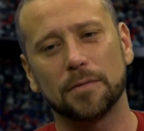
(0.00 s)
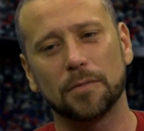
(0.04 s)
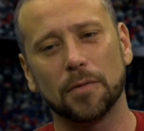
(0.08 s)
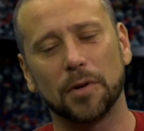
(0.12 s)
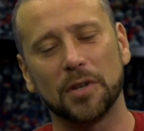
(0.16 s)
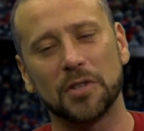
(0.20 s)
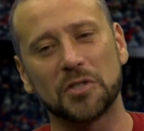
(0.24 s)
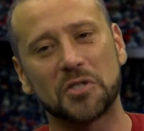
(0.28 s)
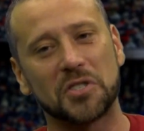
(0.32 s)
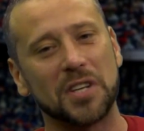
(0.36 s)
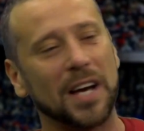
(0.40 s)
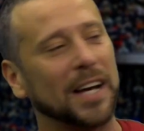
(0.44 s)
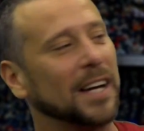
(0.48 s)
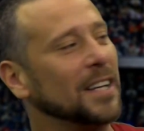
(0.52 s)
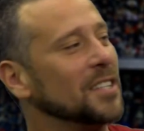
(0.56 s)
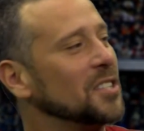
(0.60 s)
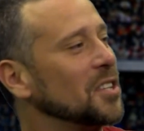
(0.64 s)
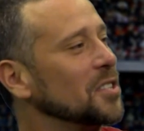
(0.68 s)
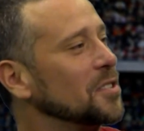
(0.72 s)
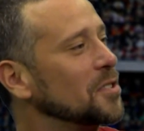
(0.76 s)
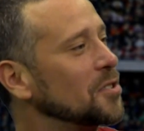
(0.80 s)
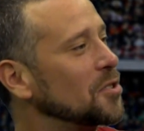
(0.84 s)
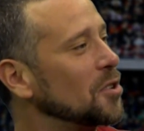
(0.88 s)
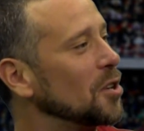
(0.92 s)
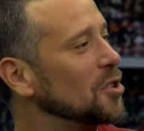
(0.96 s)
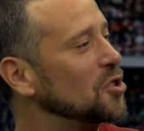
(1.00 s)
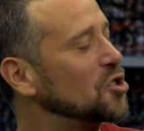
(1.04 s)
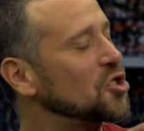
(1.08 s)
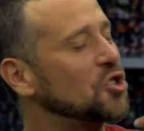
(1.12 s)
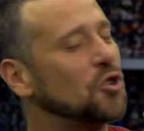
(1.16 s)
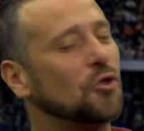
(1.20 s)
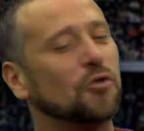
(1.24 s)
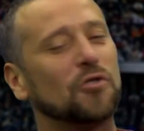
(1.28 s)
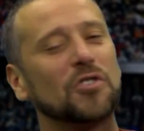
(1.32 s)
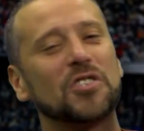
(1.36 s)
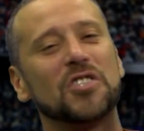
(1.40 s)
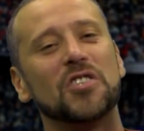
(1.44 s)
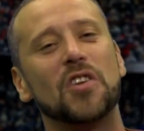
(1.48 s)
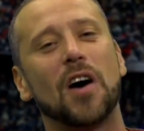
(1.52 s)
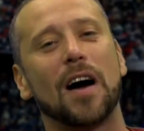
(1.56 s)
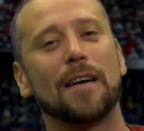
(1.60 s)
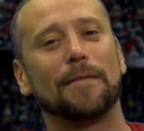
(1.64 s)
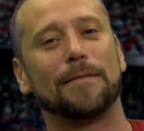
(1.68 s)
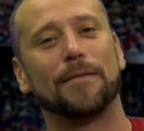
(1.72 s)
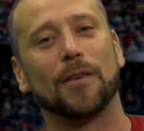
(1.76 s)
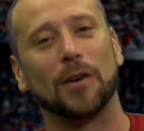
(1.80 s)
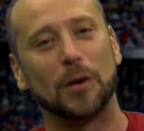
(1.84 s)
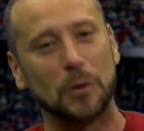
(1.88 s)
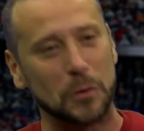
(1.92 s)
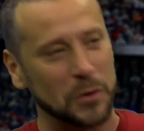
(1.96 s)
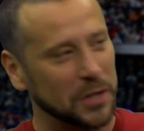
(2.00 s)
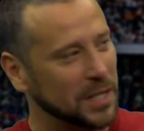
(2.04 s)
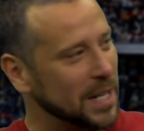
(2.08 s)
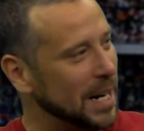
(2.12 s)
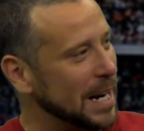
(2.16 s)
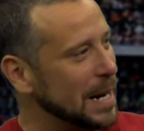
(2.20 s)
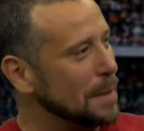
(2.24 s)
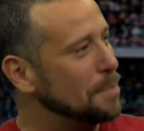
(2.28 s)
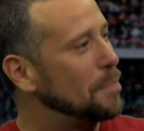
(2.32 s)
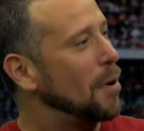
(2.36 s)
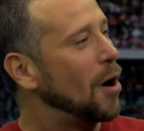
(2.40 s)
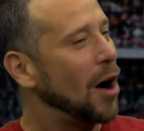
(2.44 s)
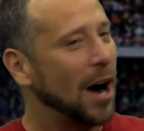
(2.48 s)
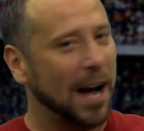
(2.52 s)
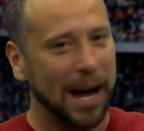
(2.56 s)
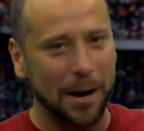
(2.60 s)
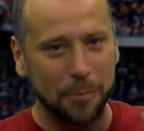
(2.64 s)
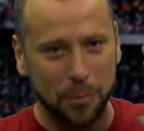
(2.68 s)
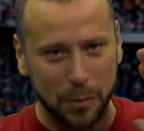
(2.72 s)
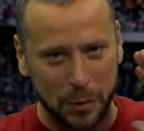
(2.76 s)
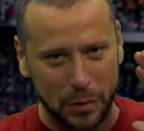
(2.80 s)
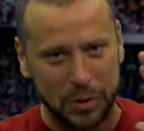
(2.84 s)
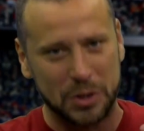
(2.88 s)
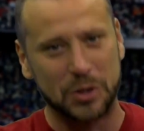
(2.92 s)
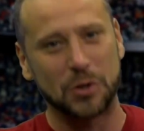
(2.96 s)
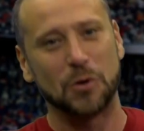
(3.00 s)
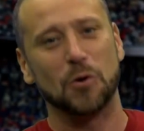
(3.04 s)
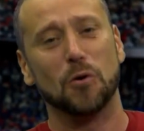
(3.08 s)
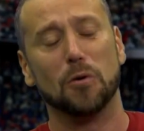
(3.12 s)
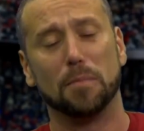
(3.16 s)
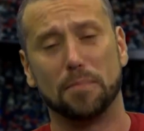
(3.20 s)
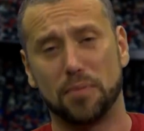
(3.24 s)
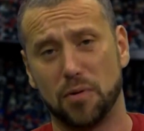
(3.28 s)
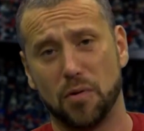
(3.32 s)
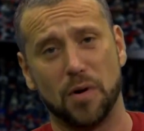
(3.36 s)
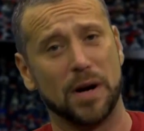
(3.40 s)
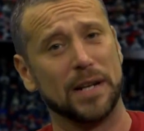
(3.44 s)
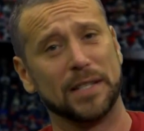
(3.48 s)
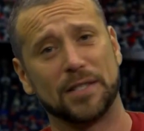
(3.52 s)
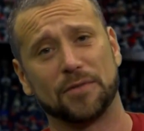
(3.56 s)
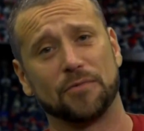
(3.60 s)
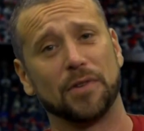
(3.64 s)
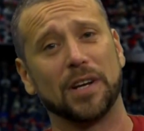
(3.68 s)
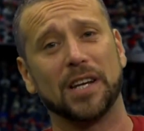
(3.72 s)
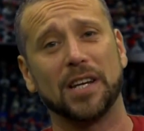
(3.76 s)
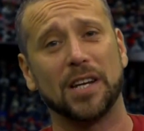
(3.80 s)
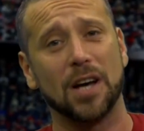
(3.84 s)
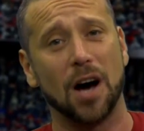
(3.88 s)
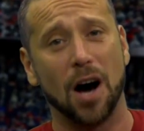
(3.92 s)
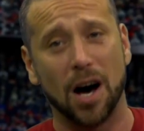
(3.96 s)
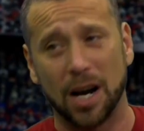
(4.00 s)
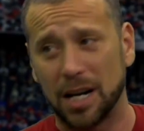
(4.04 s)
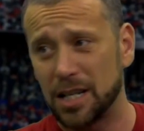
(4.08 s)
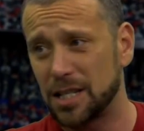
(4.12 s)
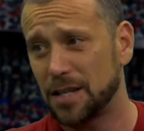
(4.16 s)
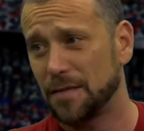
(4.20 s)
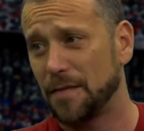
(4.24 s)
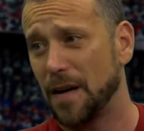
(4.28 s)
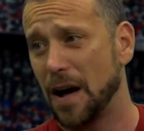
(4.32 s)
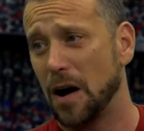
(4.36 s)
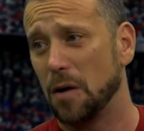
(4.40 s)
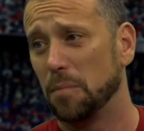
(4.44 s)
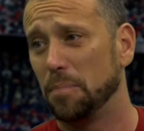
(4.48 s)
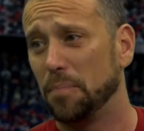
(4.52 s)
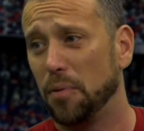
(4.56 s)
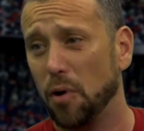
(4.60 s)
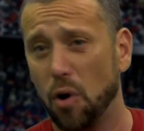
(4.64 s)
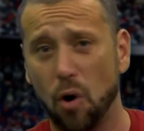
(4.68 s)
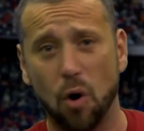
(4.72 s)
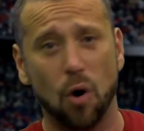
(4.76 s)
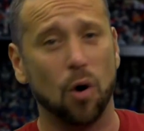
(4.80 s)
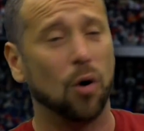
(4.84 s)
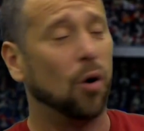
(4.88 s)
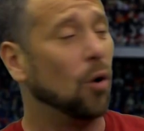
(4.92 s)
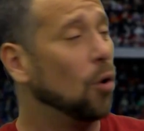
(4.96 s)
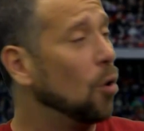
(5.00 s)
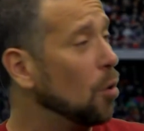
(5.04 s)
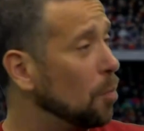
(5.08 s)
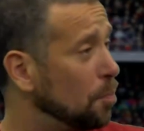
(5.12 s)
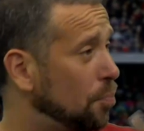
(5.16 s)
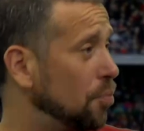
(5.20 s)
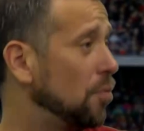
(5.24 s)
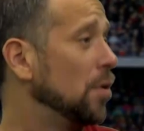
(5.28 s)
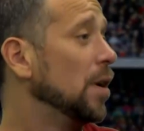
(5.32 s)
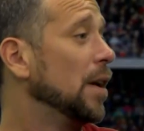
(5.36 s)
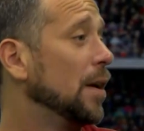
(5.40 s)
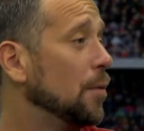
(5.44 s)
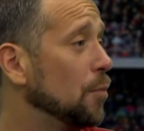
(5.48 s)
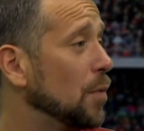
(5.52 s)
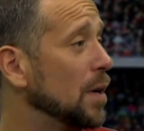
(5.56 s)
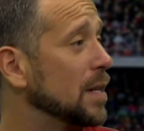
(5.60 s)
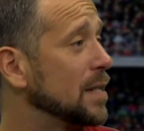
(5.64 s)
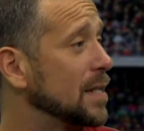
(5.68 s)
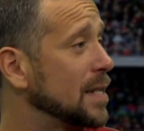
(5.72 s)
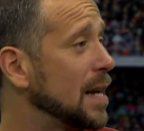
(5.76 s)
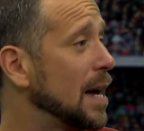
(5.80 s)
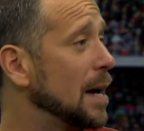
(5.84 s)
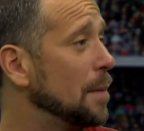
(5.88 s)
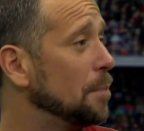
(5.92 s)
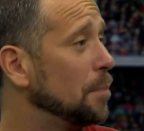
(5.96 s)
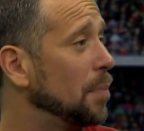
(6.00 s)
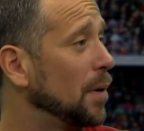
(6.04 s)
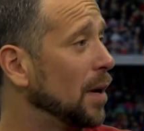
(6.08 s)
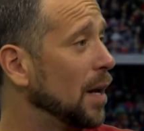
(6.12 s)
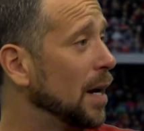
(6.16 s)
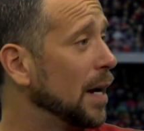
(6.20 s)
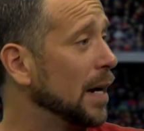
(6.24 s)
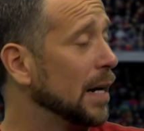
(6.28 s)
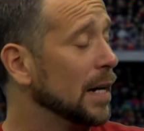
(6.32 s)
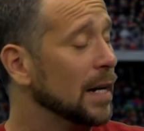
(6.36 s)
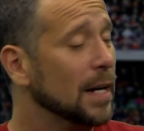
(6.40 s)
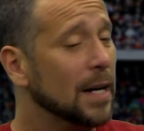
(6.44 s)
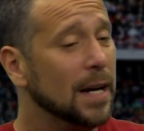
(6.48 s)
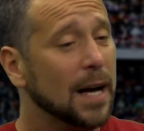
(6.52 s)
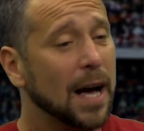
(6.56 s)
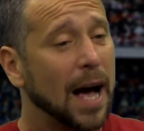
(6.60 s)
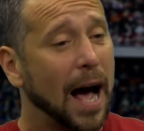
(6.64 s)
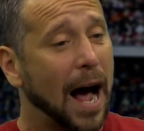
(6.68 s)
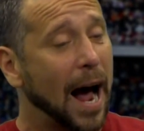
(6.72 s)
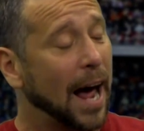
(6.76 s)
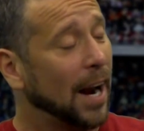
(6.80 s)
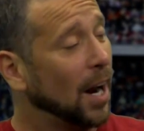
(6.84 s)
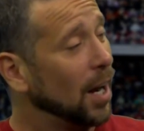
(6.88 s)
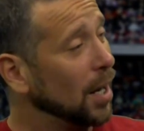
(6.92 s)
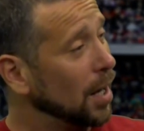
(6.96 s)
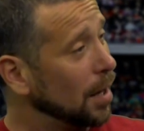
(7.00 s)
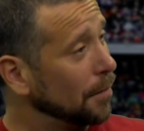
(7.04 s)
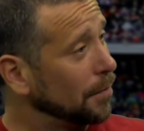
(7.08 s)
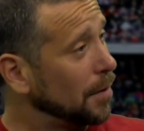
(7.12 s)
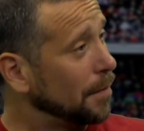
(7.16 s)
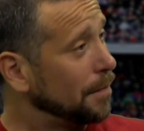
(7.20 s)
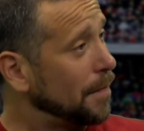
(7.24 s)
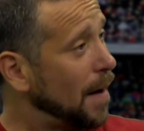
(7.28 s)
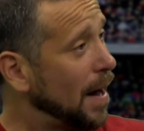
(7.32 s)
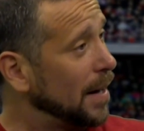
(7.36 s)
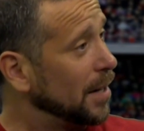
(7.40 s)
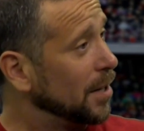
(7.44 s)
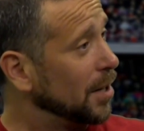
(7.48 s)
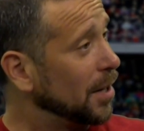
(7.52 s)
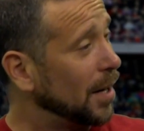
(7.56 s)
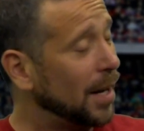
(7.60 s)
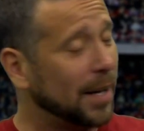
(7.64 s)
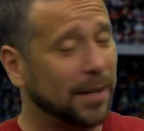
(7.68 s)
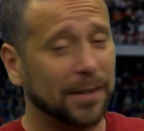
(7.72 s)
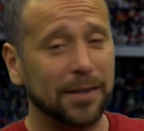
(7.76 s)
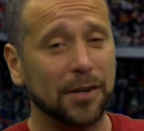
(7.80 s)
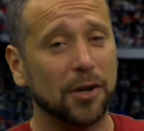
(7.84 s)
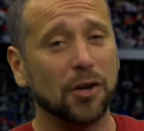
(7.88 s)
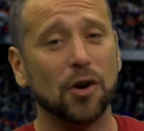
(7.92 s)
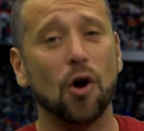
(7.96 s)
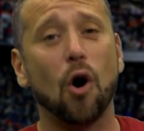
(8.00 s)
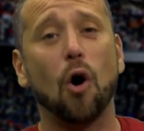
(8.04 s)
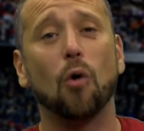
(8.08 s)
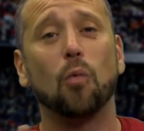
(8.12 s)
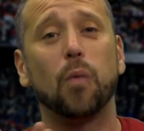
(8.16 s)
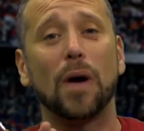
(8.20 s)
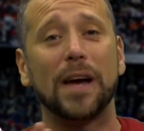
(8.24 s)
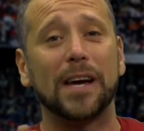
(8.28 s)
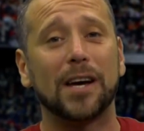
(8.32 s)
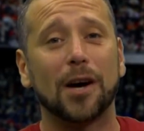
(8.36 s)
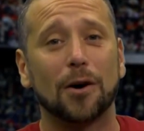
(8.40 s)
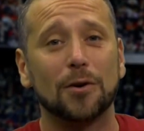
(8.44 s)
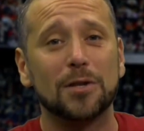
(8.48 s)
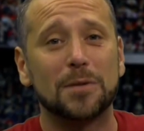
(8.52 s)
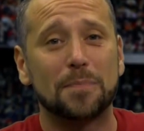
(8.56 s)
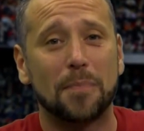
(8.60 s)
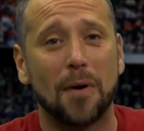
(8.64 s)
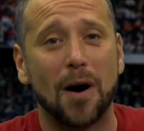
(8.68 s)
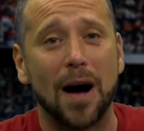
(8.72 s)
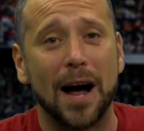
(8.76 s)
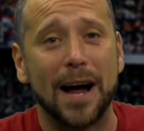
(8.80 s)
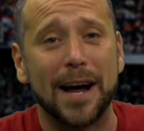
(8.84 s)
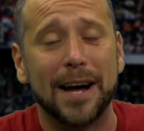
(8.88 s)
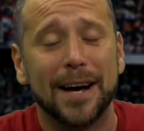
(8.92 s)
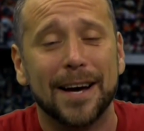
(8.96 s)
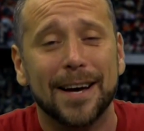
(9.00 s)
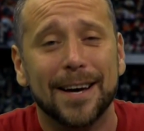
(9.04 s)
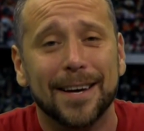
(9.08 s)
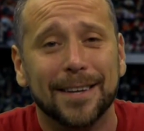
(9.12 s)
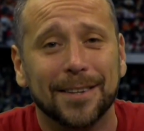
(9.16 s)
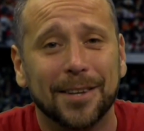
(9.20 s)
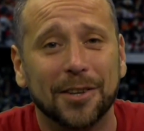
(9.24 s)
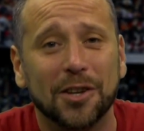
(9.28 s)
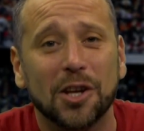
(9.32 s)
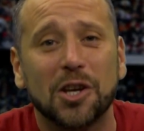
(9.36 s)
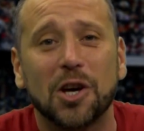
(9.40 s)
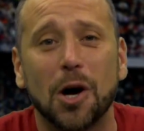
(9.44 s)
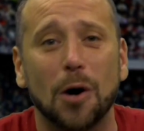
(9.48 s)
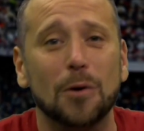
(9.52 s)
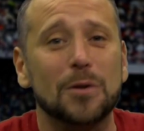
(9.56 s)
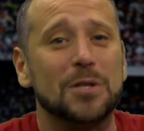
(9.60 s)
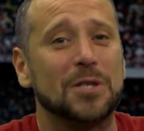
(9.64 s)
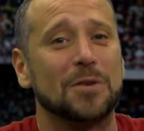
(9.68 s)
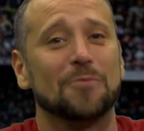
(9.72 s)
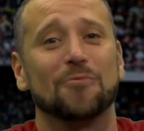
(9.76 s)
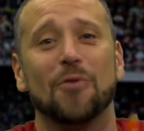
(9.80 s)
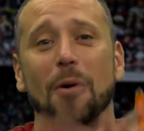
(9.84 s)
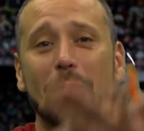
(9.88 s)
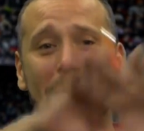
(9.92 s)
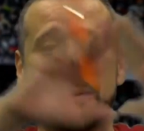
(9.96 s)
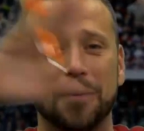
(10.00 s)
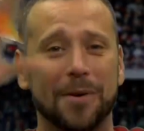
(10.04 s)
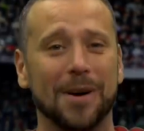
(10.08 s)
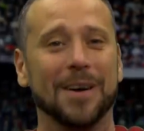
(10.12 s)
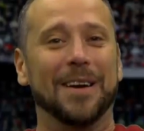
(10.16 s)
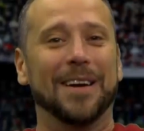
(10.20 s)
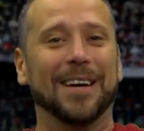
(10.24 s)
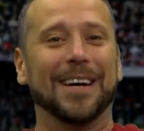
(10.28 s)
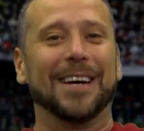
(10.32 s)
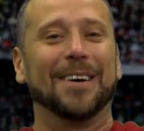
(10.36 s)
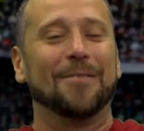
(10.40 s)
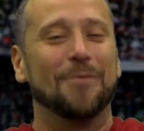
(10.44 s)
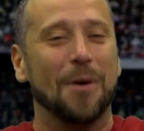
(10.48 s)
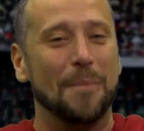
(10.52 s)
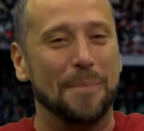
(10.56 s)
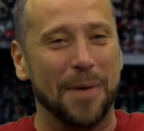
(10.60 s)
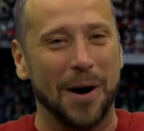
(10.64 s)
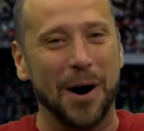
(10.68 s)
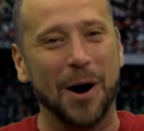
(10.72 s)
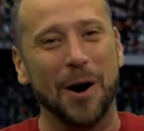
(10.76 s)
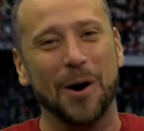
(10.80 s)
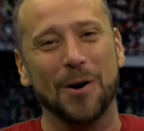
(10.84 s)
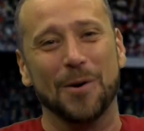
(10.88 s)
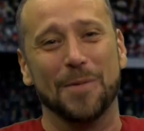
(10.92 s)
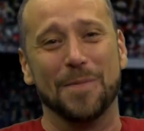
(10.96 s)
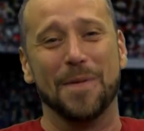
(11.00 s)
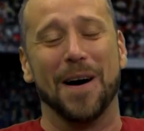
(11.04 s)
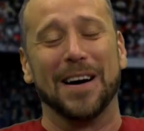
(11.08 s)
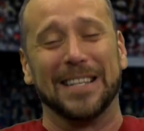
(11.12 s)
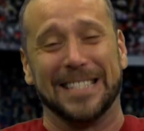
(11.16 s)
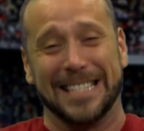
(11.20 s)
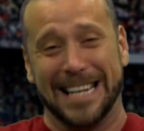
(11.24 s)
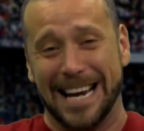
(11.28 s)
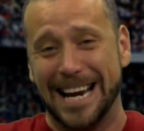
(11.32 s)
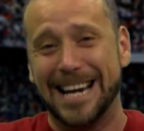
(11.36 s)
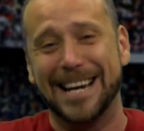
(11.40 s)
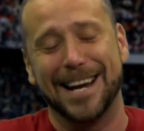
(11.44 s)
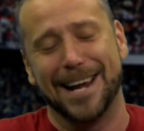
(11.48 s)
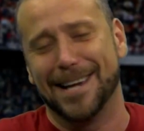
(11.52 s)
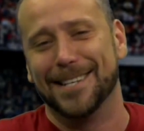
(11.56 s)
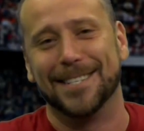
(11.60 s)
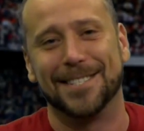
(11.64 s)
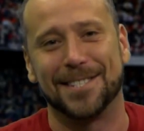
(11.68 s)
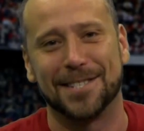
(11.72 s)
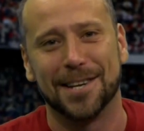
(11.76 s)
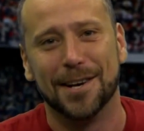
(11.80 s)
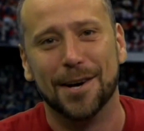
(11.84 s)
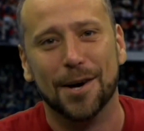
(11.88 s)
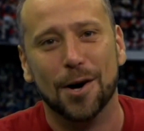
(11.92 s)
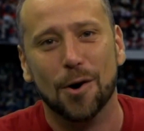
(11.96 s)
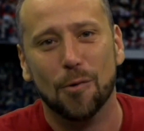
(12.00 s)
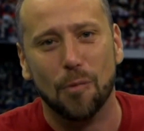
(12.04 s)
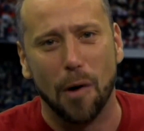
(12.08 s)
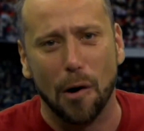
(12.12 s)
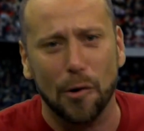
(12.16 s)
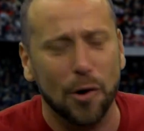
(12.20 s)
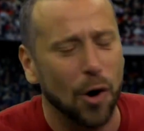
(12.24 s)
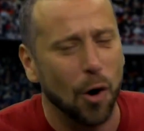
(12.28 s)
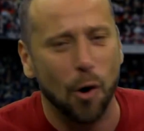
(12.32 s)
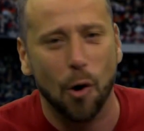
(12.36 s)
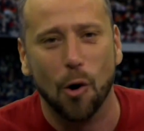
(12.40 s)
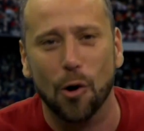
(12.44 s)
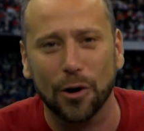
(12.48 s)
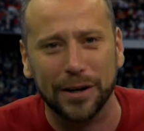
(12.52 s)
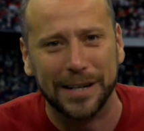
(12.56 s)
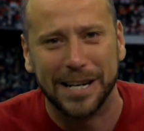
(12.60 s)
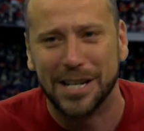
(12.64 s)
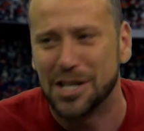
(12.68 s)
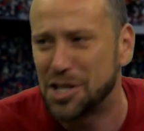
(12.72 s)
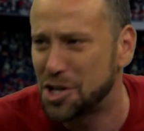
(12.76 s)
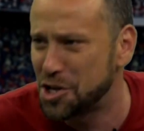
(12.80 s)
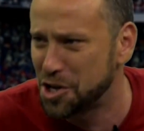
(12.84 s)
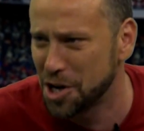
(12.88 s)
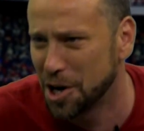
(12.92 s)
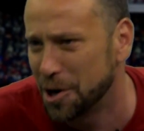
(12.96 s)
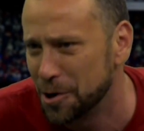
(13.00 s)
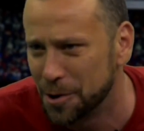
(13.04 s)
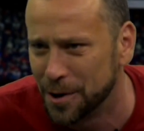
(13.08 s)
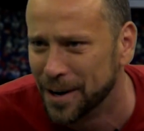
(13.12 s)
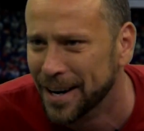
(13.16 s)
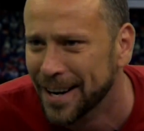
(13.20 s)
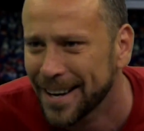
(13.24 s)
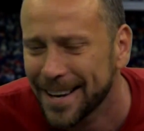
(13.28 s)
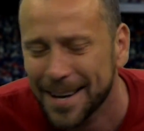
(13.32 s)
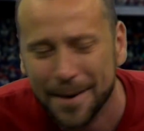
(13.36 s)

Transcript: what you're saying is as sure as night follows day, Payet will score points regardless of how poor or brilliant West Ham play. Exactly. And I love the fact that not a week goes by that the ghost of Roberto Martinez won't haunt this show.